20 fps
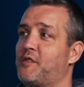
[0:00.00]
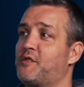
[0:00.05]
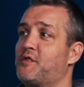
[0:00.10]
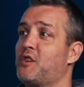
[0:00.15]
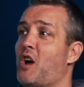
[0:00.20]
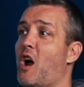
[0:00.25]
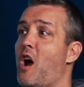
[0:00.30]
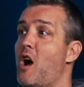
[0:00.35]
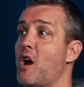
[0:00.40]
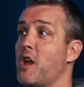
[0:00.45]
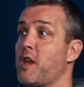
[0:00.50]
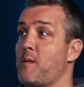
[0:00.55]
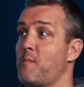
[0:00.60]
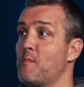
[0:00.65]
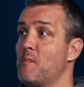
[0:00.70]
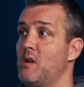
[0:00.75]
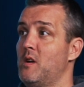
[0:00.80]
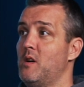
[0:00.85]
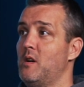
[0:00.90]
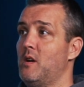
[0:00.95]

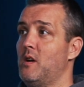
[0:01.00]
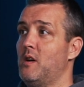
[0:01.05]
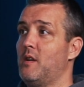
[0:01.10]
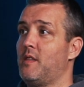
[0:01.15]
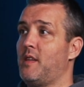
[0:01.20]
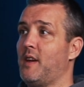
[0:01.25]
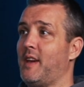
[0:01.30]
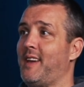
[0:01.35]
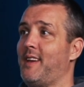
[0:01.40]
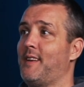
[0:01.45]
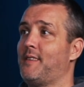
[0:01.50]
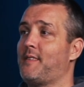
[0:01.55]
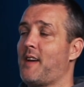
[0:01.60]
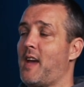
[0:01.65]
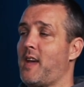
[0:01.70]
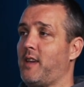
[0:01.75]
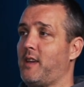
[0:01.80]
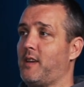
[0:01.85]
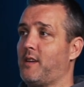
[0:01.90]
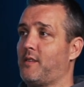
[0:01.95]
time that it
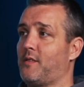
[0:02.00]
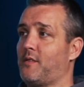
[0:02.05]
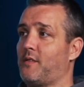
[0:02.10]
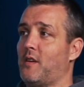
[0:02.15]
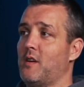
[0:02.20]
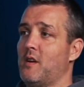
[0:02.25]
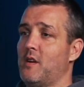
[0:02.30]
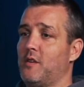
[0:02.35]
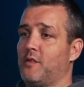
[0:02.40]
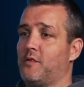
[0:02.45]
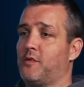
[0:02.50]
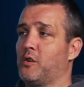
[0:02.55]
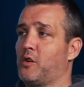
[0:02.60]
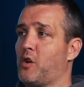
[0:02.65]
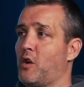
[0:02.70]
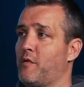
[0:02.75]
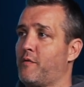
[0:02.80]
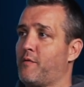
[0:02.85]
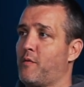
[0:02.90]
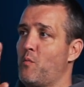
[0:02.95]
takes to
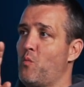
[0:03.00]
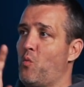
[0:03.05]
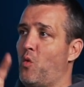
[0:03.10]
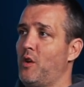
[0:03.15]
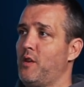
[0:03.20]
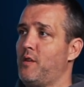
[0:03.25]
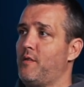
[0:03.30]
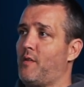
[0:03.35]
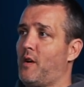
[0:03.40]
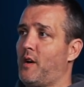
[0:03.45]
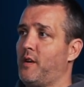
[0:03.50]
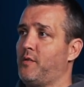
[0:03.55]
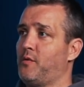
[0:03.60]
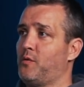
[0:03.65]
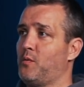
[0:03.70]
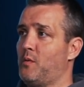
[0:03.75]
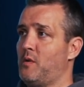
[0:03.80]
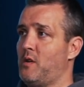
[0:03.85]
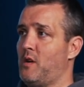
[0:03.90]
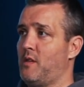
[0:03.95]
go from one device
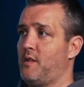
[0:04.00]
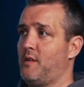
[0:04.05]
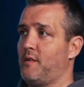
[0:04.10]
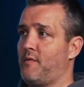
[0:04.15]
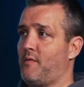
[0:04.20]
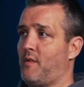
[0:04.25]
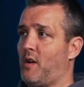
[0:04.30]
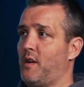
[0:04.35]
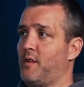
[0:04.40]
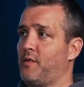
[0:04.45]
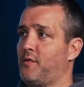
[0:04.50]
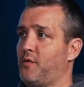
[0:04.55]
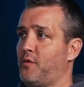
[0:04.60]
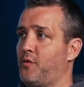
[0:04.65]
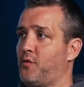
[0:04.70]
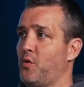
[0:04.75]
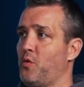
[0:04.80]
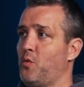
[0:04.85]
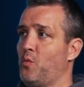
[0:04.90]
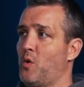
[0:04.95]
to another device to
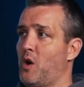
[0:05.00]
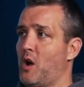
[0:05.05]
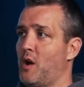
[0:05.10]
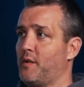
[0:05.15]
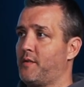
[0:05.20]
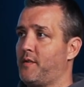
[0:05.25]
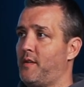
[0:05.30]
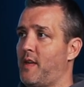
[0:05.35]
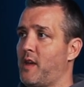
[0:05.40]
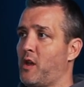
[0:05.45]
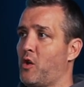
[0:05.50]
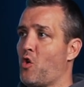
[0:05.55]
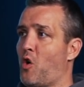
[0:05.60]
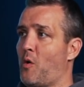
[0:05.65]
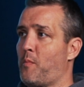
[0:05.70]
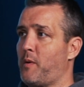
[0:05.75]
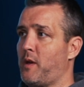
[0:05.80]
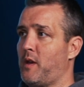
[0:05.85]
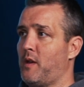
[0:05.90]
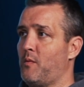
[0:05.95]
do work, to then
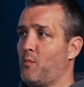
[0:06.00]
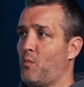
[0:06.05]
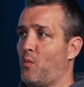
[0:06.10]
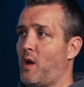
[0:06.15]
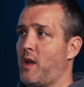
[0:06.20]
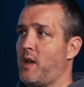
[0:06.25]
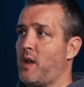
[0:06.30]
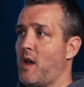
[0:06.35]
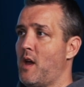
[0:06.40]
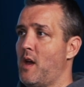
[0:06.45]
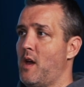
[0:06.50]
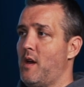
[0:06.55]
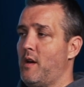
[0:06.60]
copy and wait